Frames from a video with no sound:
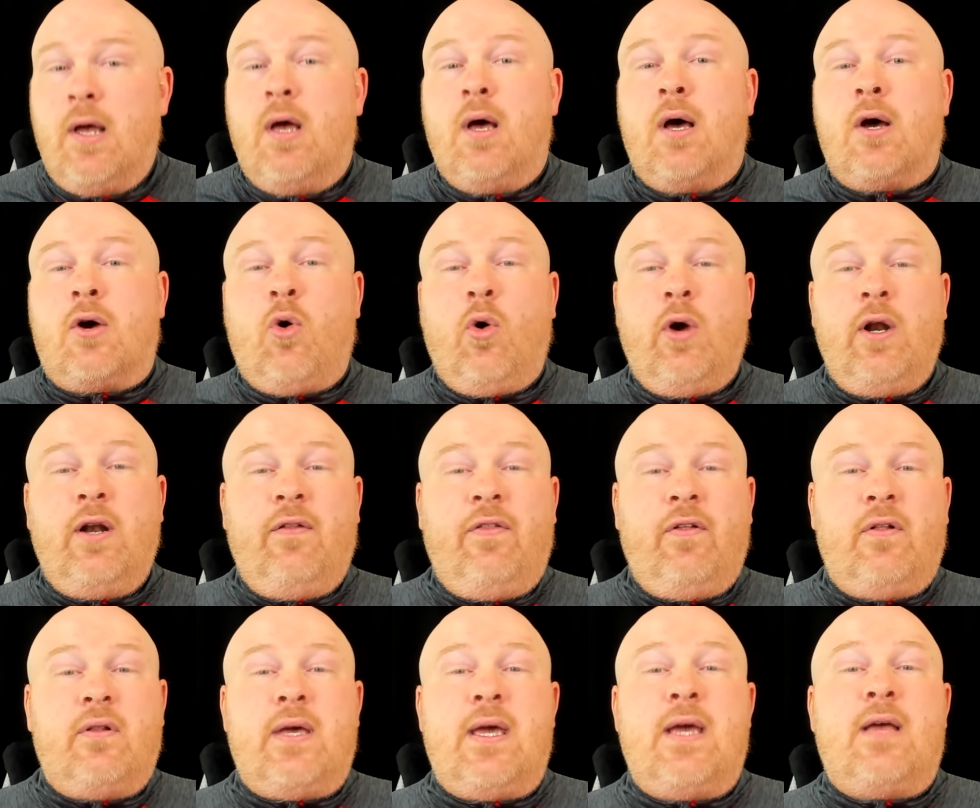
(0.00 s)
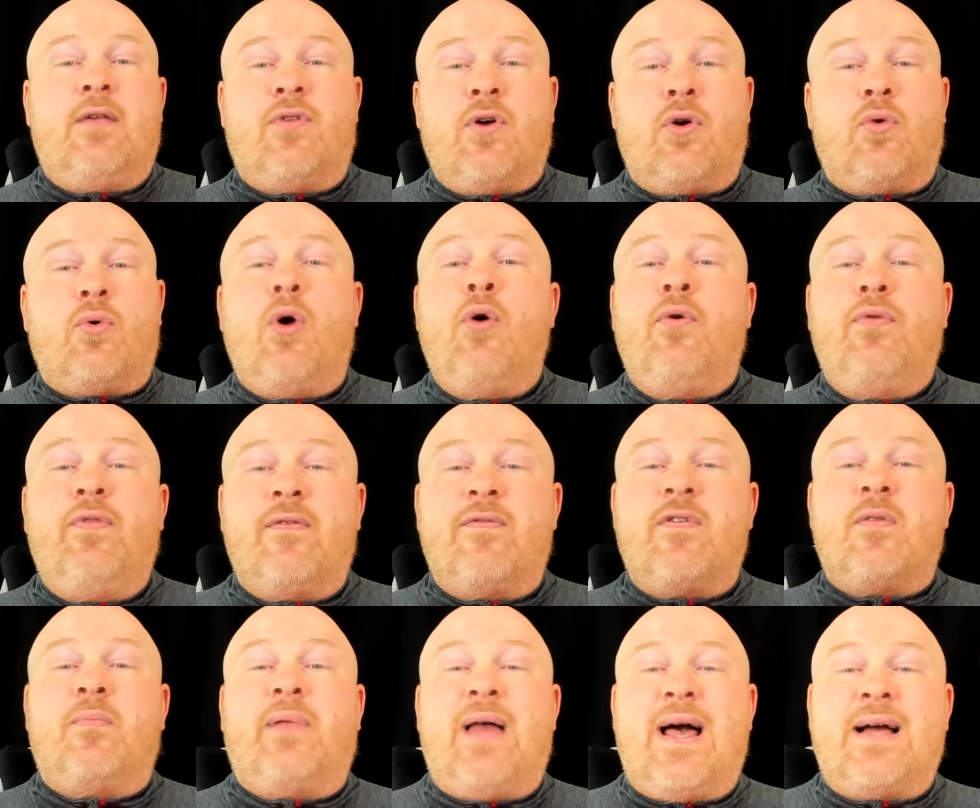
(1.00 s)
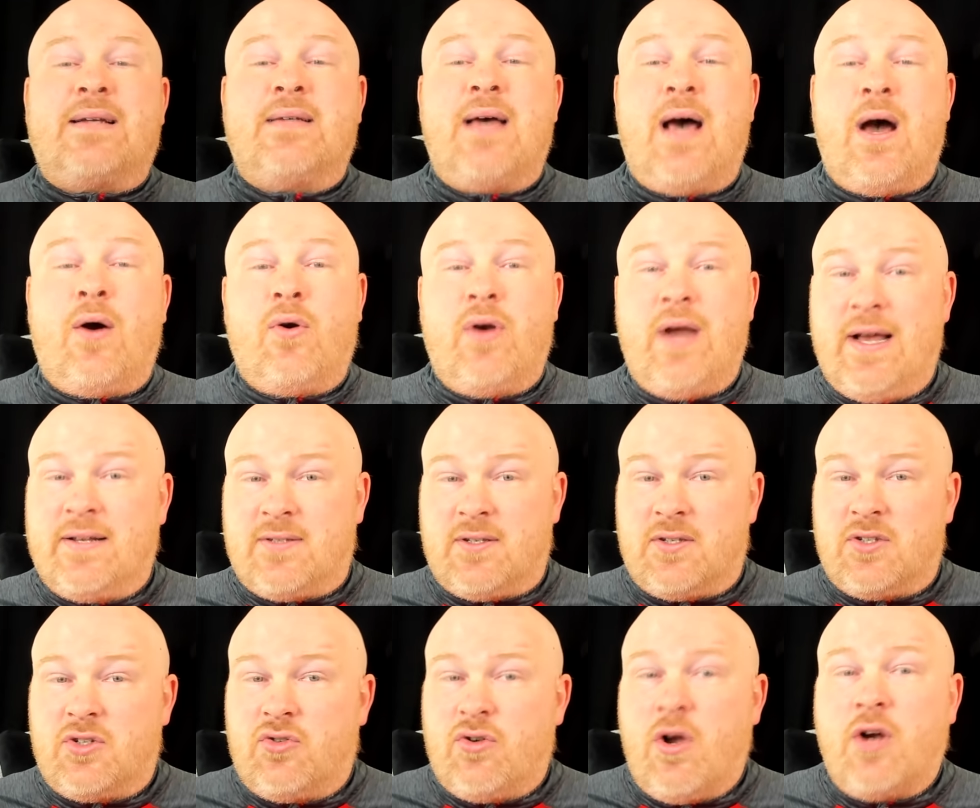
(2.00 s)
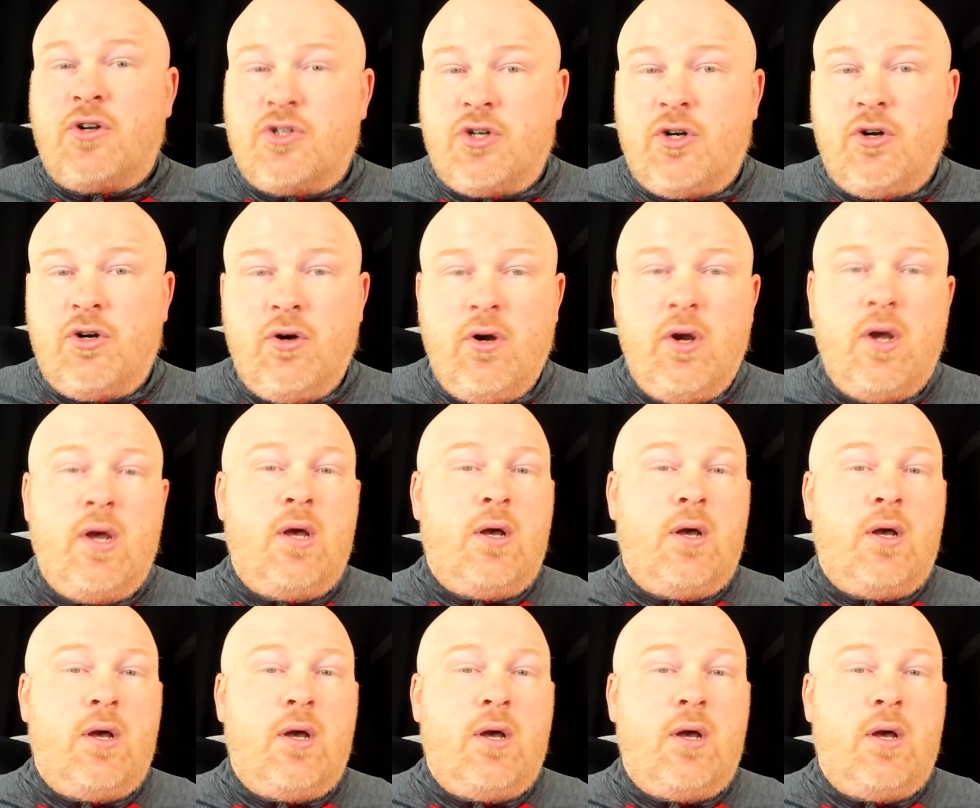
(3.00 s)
According to the leak, the growth of the Black Tower as a structure